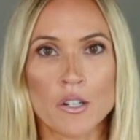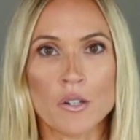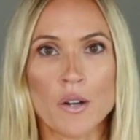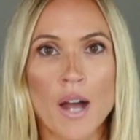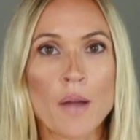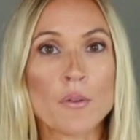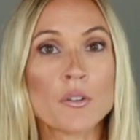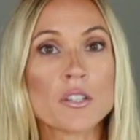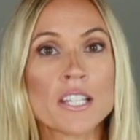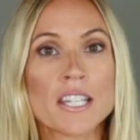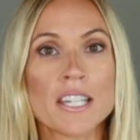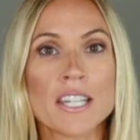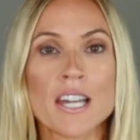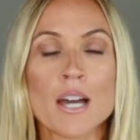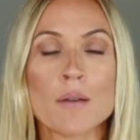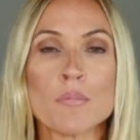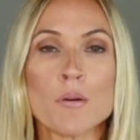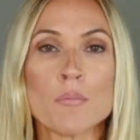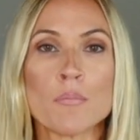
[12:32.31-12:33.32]
I will link
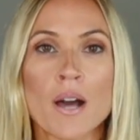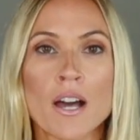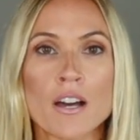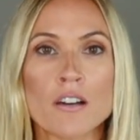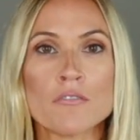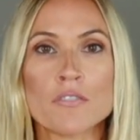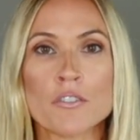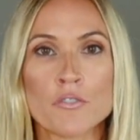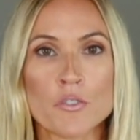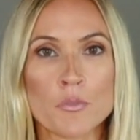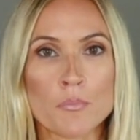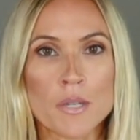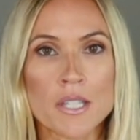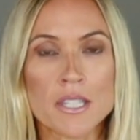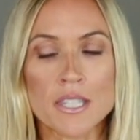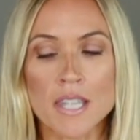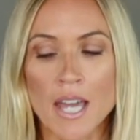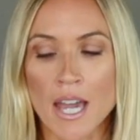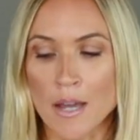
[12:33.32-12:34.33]
it up above if you
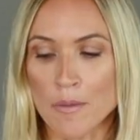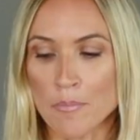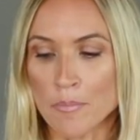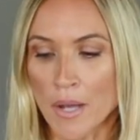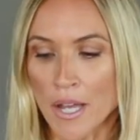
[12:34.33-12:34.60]
missed that.